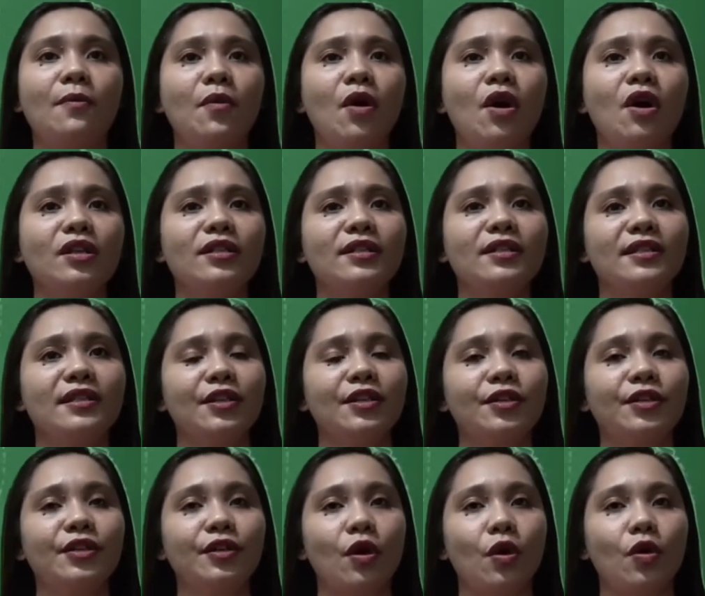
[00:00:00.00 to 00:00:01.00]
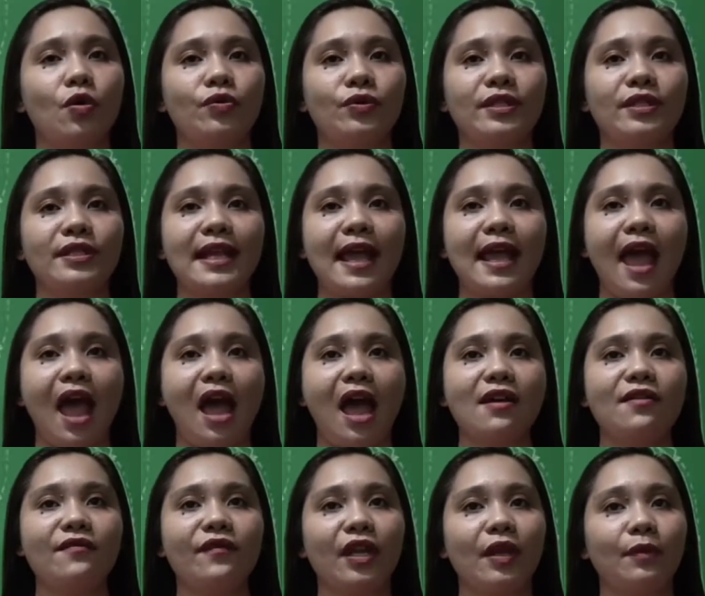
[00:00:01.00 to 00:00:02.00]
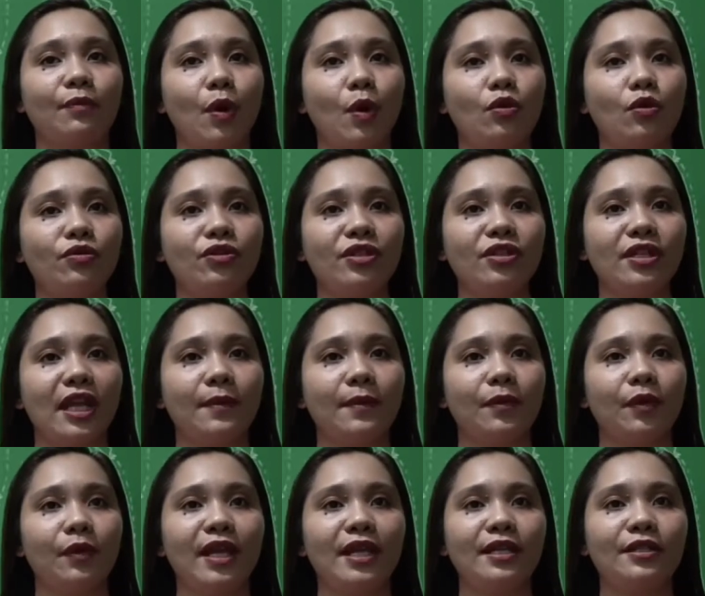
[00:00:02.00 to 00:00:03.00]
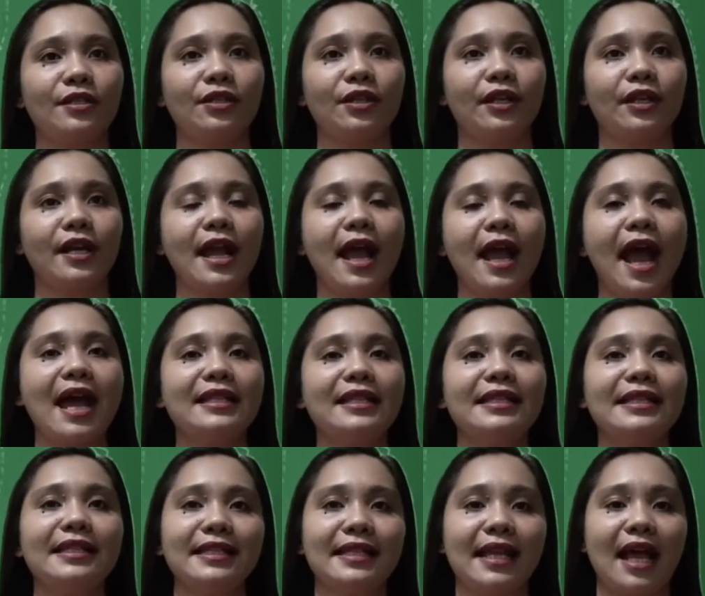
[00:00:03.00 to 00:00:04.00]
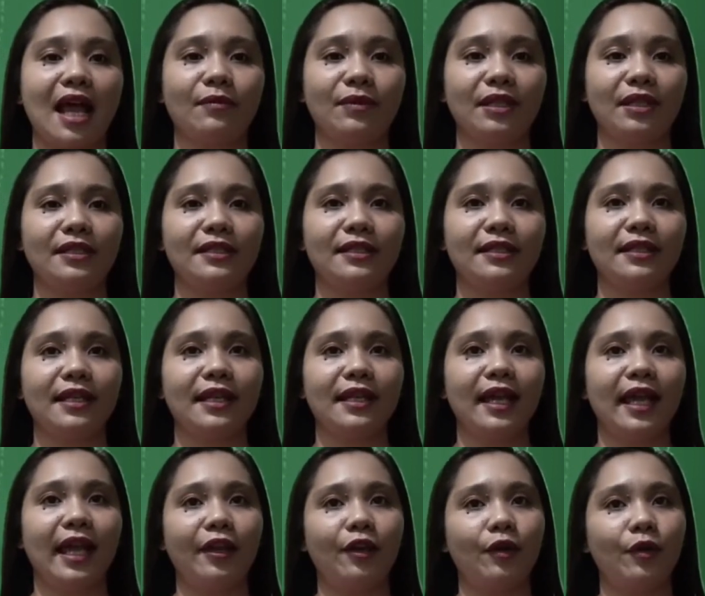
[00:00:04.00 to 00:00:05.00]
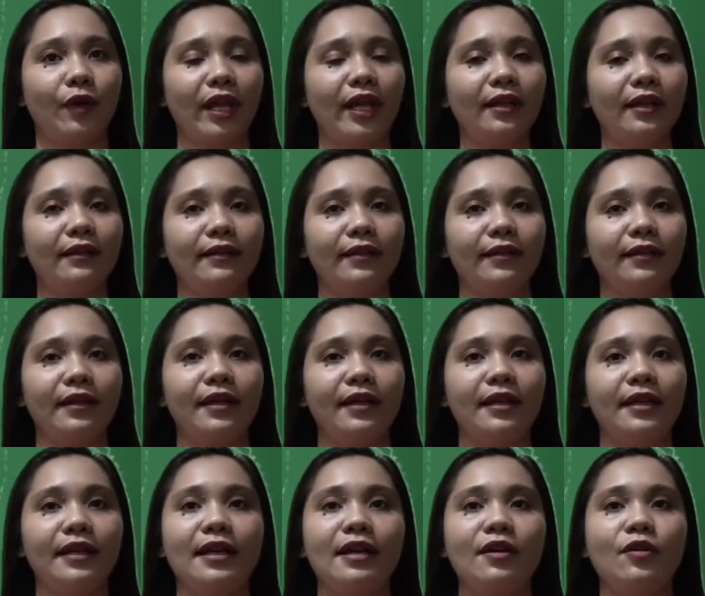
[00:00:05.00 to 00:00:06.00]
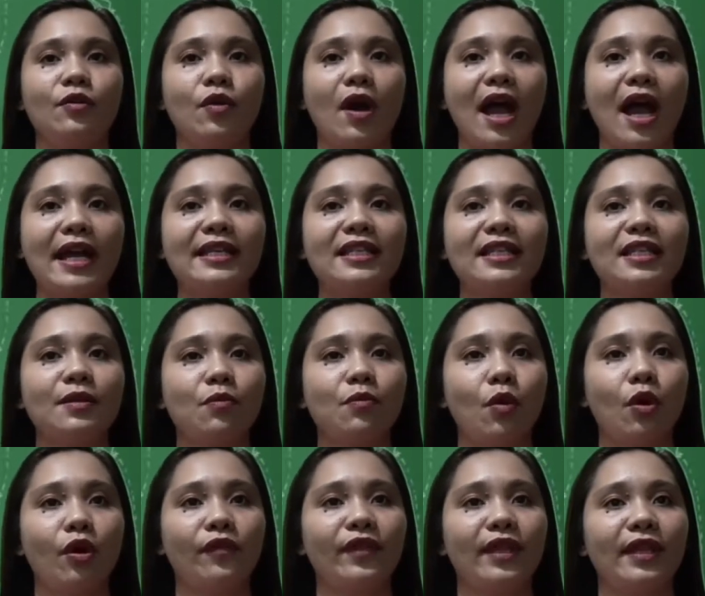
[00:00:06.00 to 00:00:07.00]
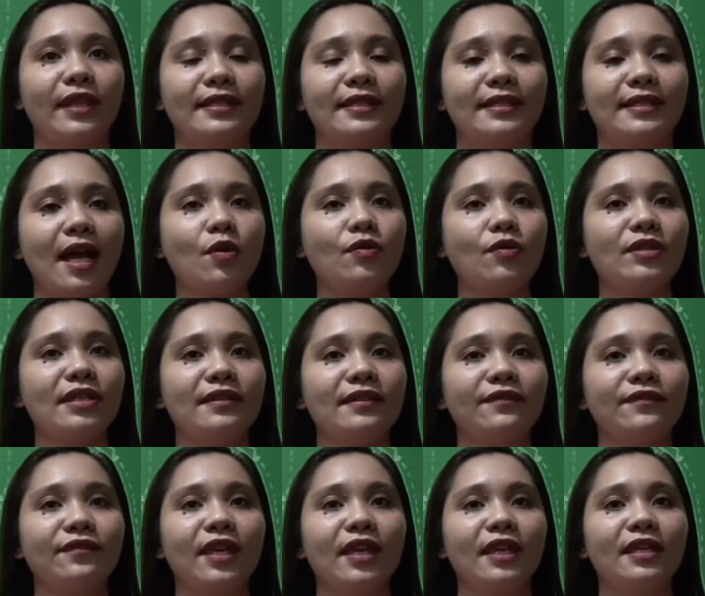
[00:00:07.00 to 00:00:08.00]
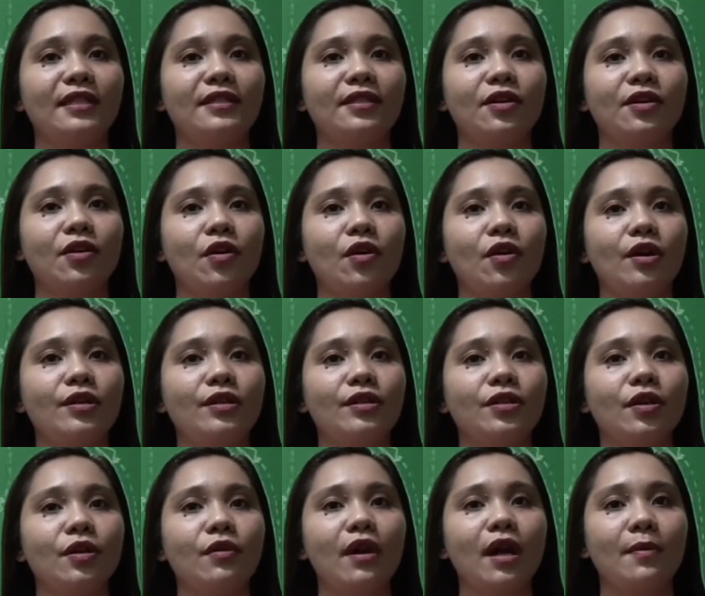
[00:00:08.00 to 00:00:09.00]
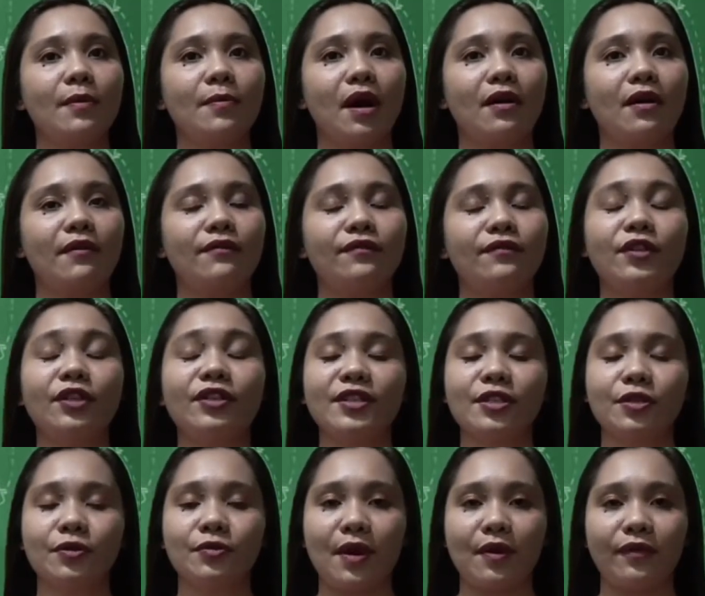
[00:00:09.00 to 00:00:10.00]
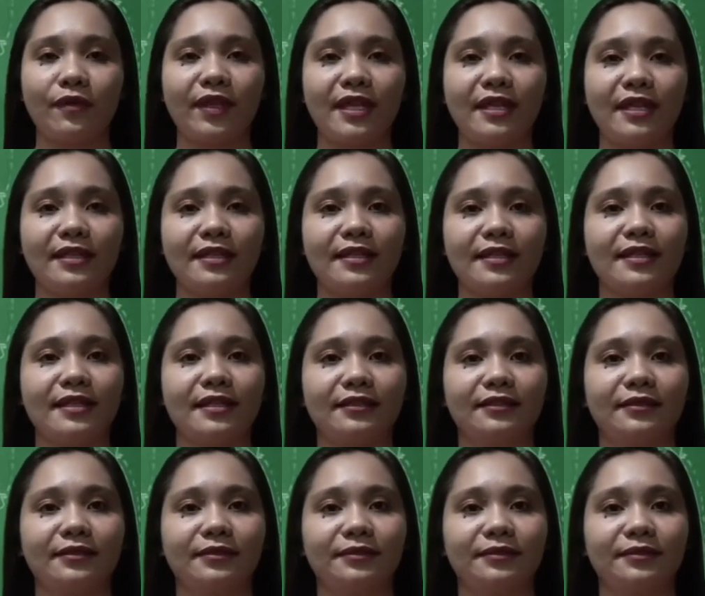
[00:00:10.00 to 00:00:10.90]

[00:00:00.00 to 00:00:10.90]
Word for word: Most cinder cones have a bowl-shaped crater at the summit and rarely rise more than a thousand feet or so above their surroundings.